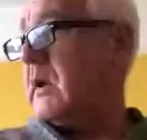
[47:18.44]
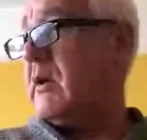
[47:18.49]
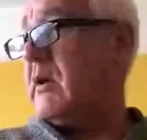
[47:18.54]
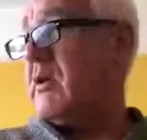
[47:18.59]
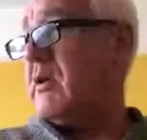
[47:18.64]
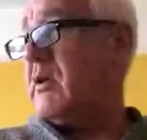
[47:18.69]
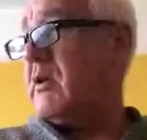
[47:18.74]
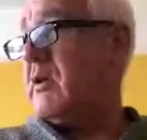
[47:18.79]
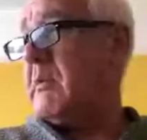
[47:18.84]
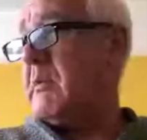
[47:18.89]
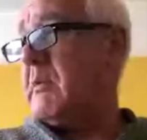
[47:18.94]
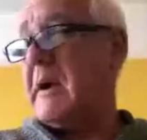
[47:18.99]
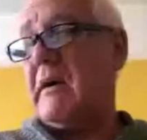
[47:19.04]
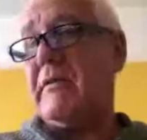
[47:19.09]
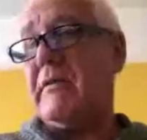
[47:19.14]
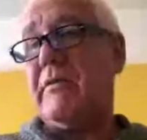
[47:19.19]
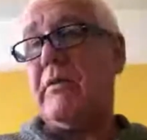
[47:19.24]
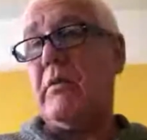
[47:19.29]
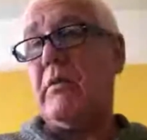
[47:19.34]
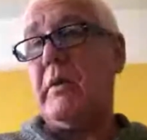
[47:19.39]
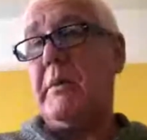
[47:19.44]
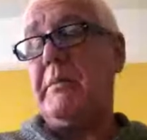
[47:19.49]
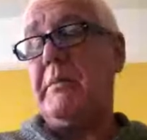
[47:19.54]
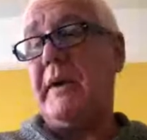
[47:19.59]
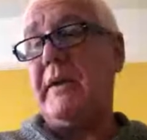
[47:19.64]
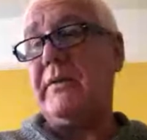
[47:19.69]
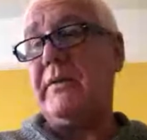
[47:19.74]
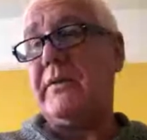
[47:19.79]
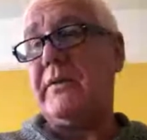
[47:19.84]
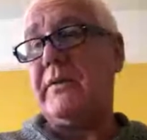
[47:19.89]
They cost me about 40
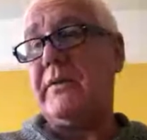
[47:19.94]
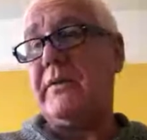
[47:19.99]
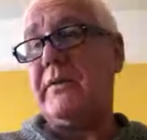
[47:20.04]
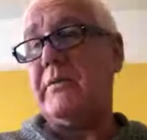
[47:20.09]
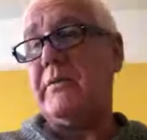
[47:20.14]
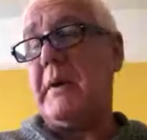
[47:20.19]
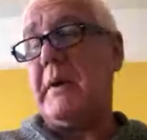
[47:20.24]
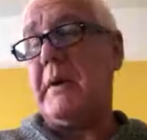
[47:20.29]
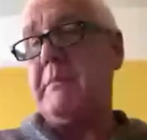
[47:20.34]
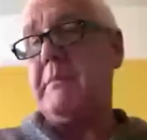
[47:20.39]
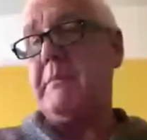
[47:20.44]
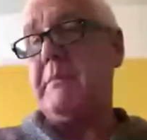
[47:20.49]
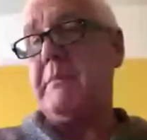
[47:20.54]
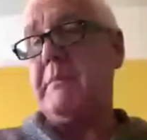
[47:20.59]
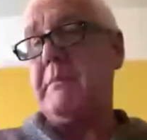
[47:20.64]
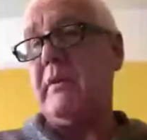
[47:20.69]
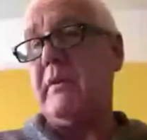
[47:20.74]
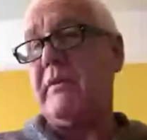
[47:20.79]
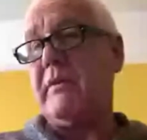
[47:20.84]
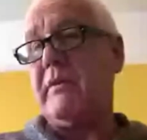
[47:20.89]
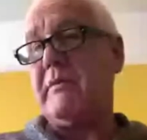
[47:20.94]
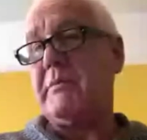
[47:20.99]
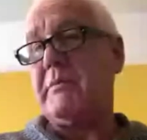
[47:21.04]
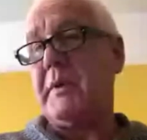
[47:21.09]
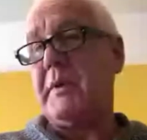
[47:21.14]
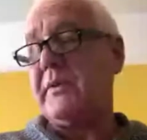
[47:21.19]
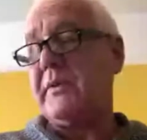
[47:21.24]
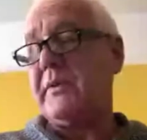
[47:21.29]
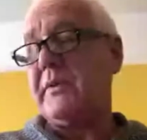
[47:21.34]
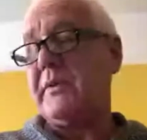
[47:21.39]
pence each, maybe
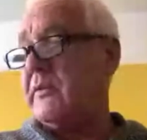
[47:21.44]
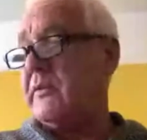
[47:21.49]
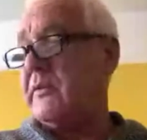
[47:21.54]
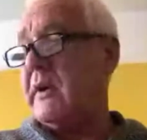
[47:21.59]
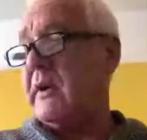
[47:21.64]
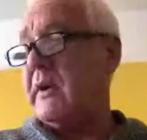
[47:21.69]
45 pence each.